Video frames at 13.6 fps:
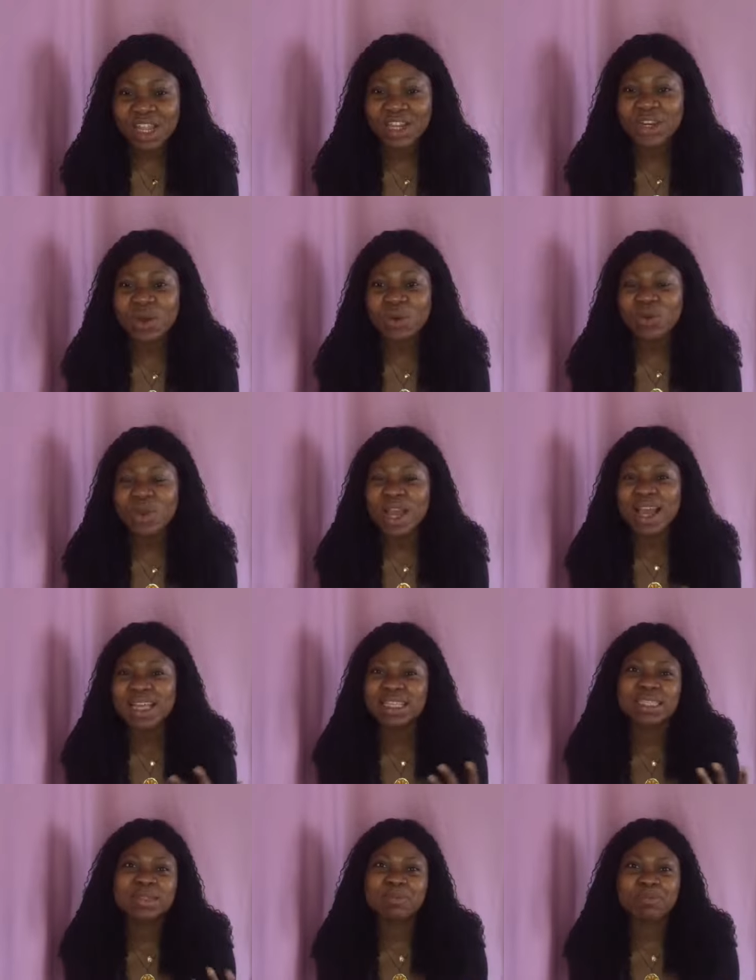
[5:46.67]
you know
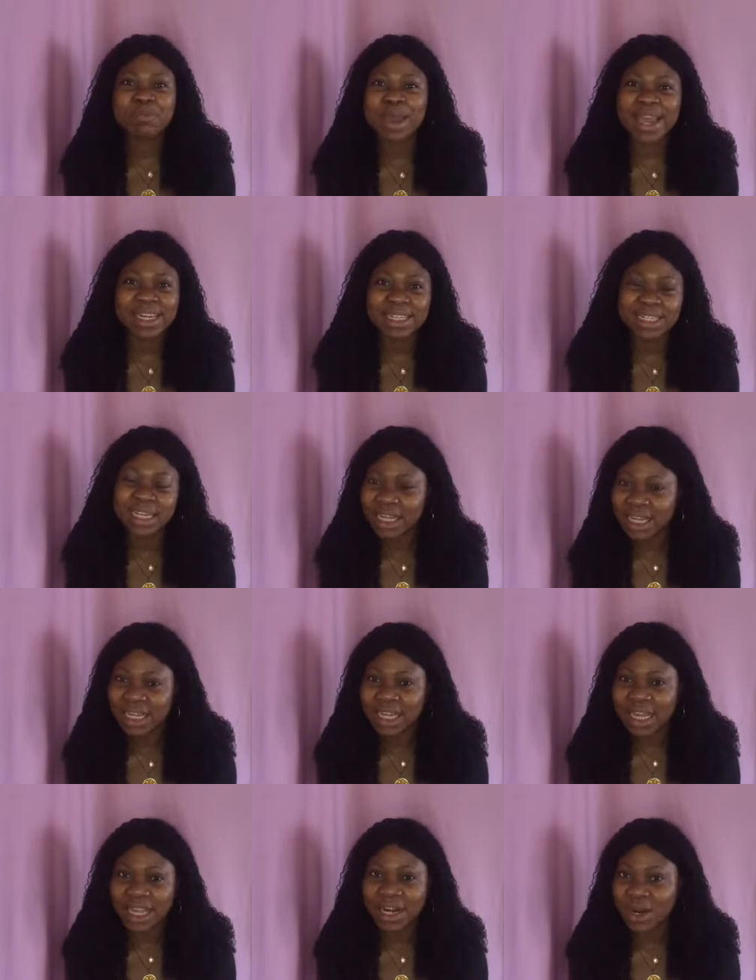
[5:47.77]
spend
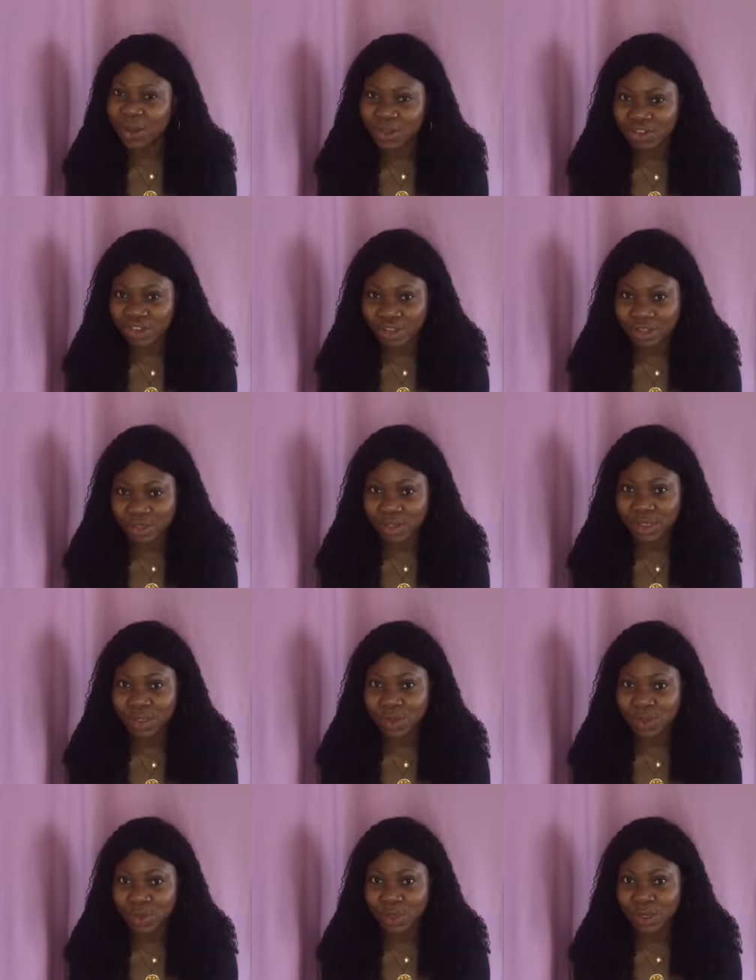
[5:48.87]
a lot just to
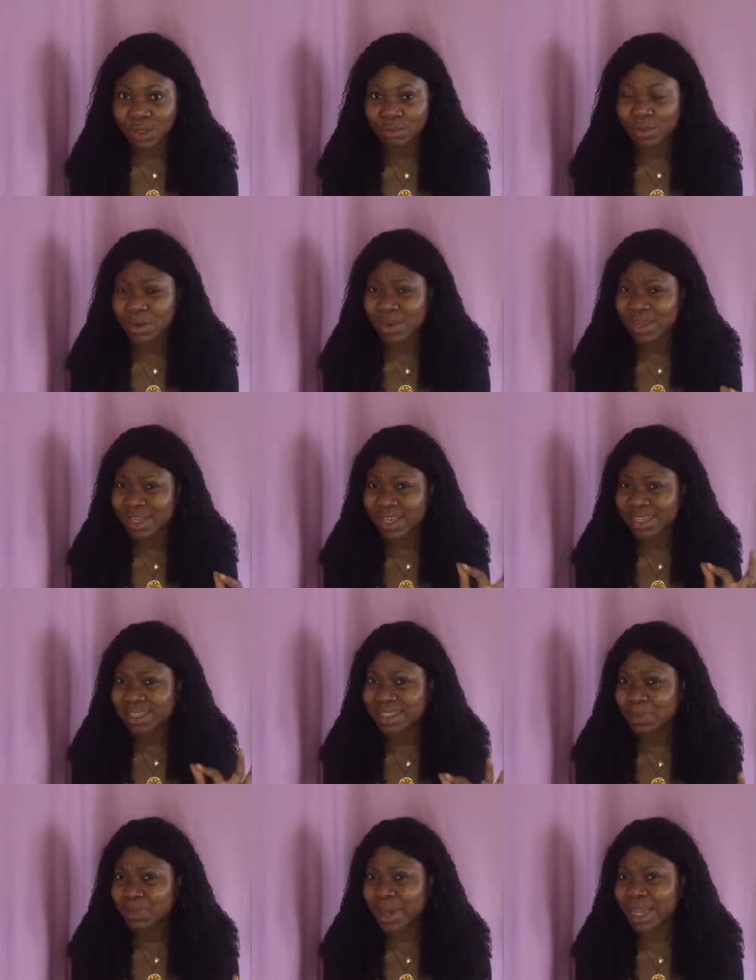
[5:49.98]
look good, but you can
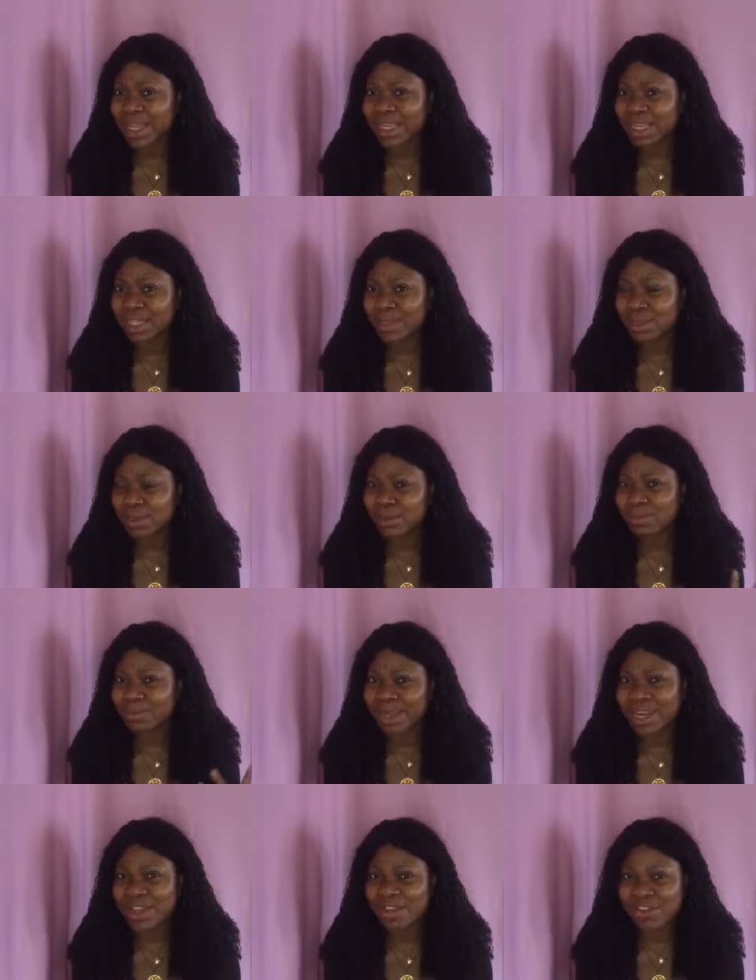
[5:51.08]
spend little,
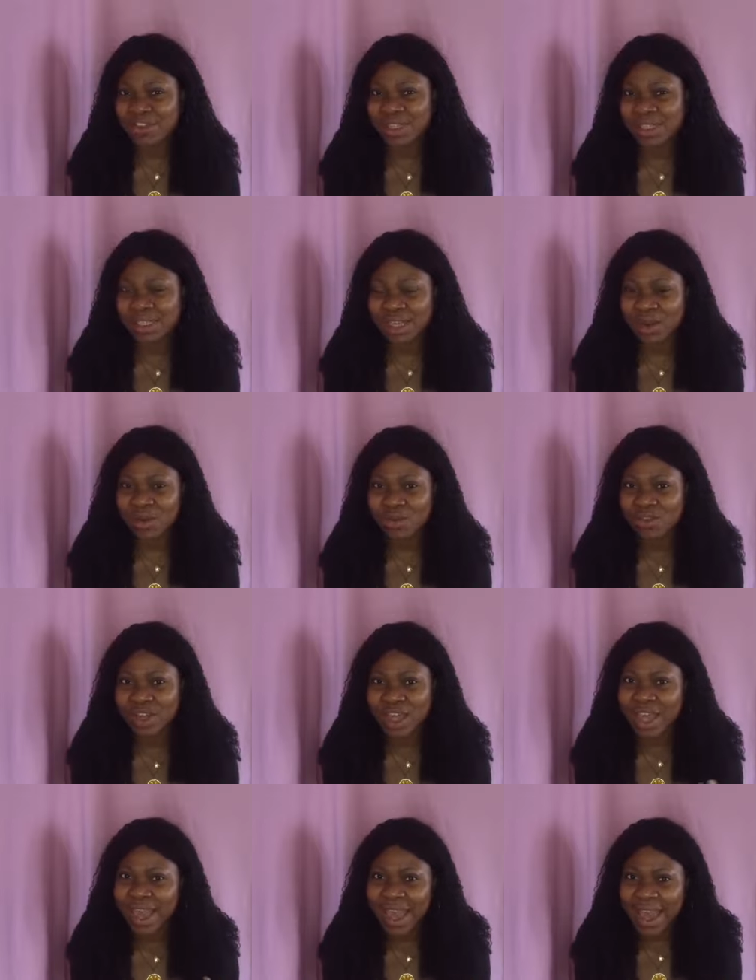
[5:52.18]
manage yourself,
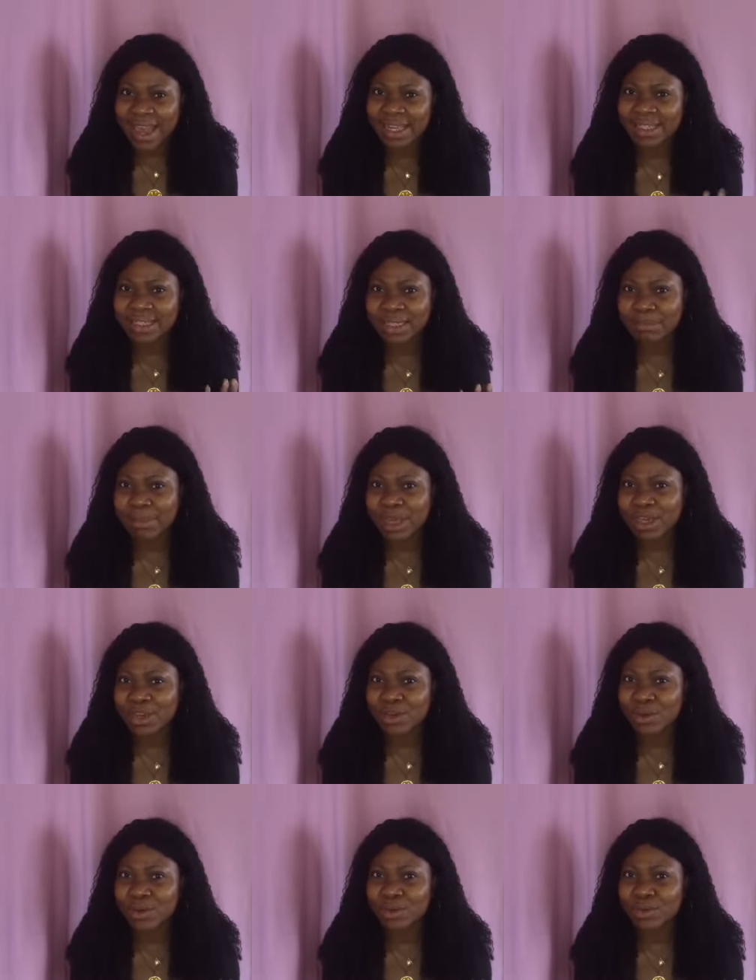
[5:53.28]
and make
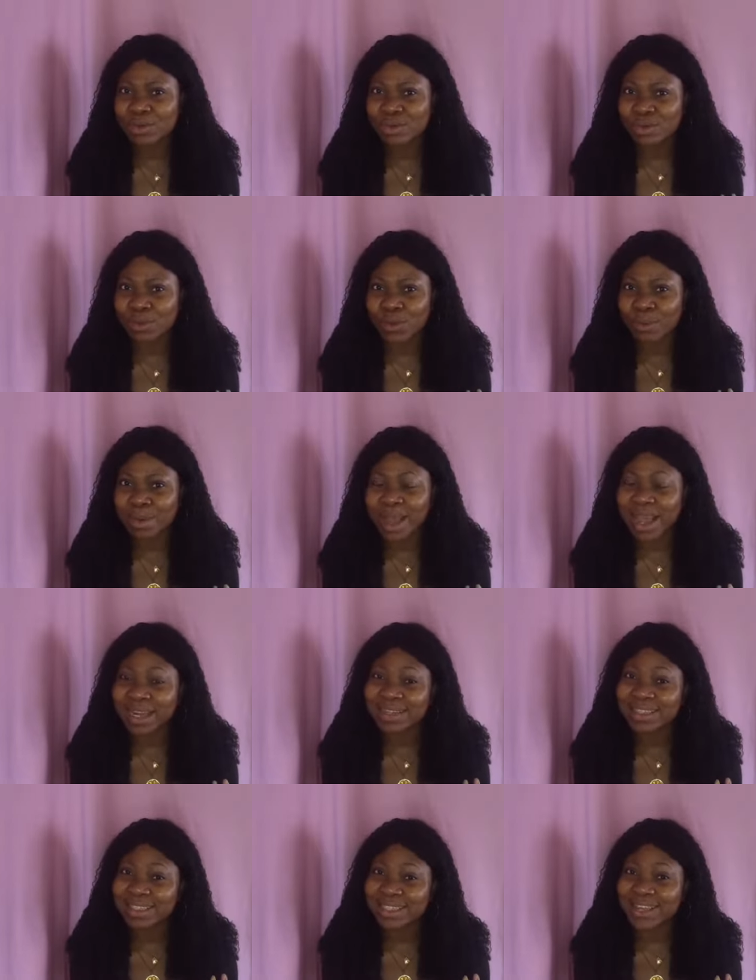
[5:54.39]
your own soap
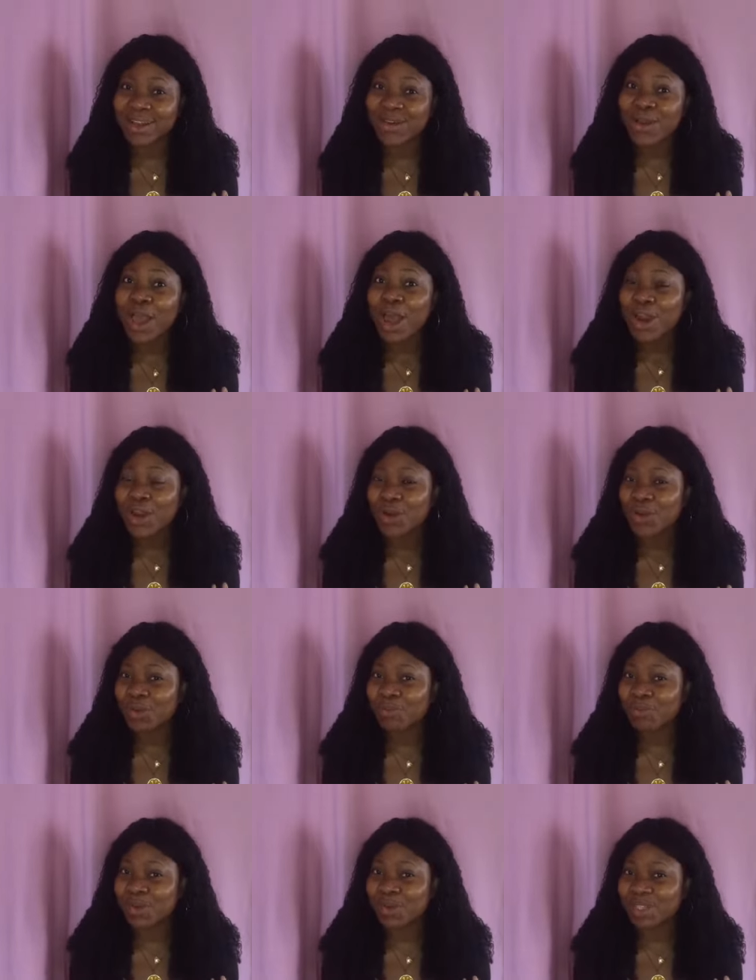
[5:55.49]
and still
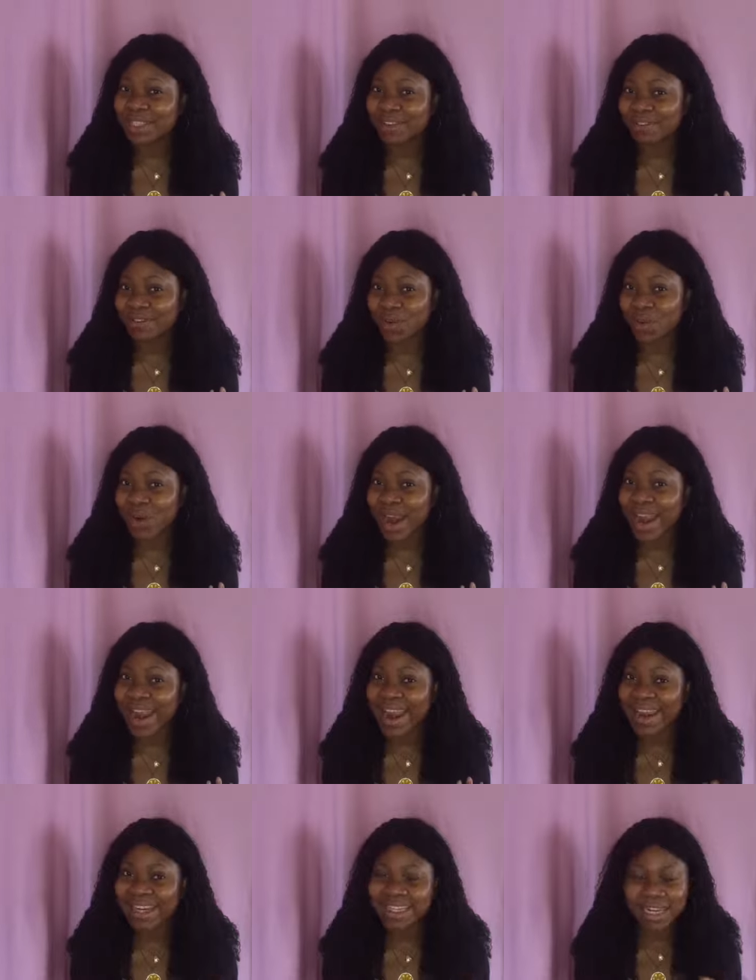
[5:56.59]
look beautiful
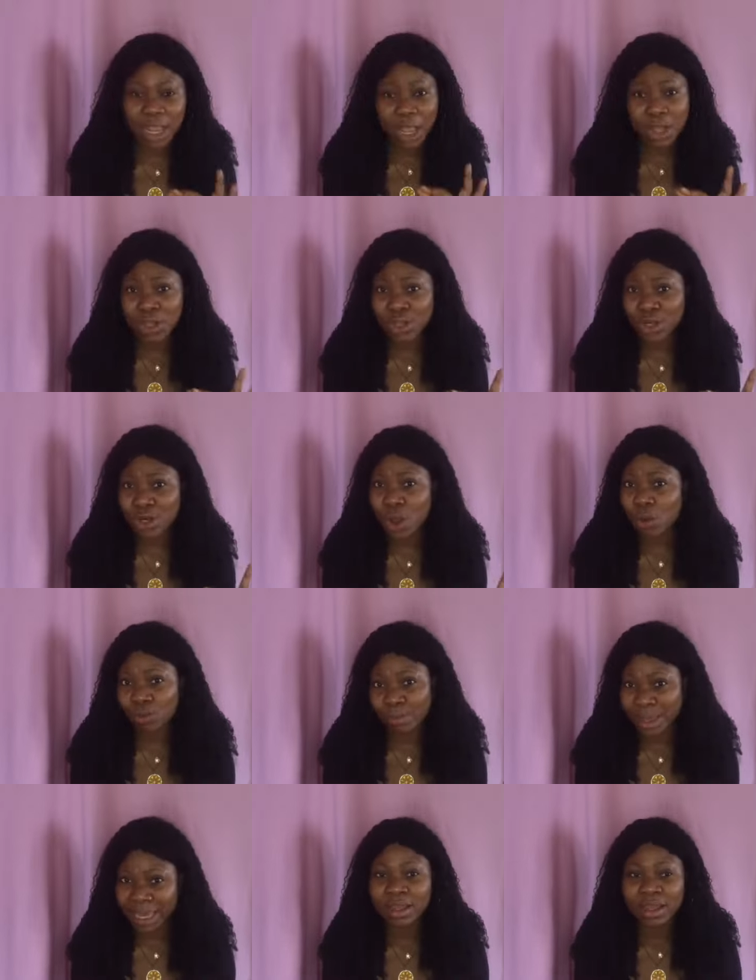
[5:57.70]
and glow,
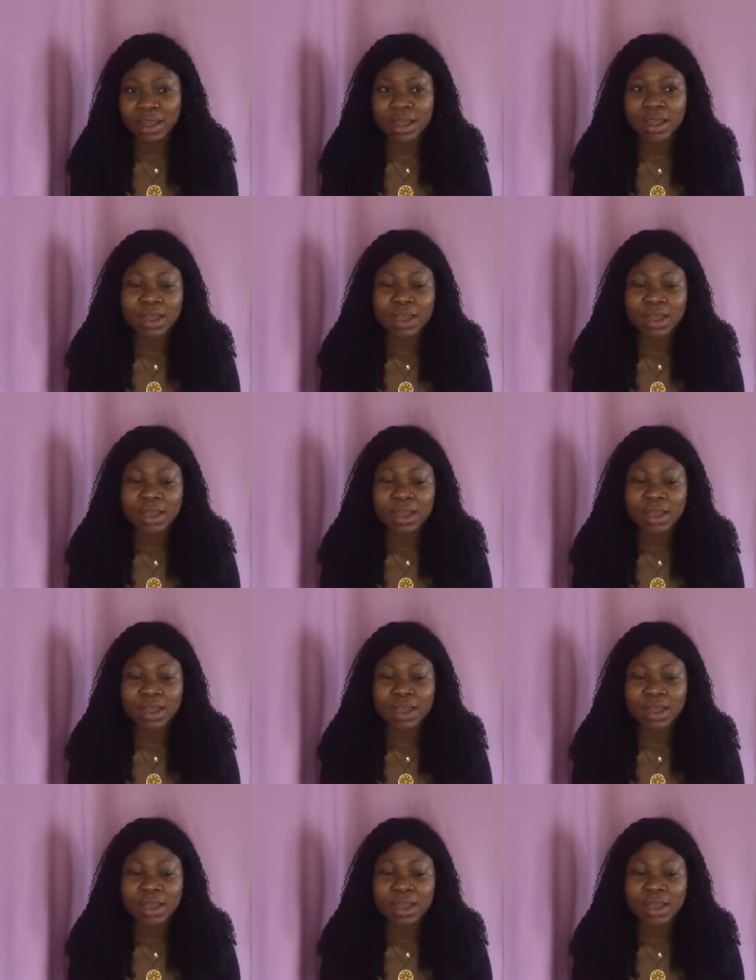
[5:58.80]
babe.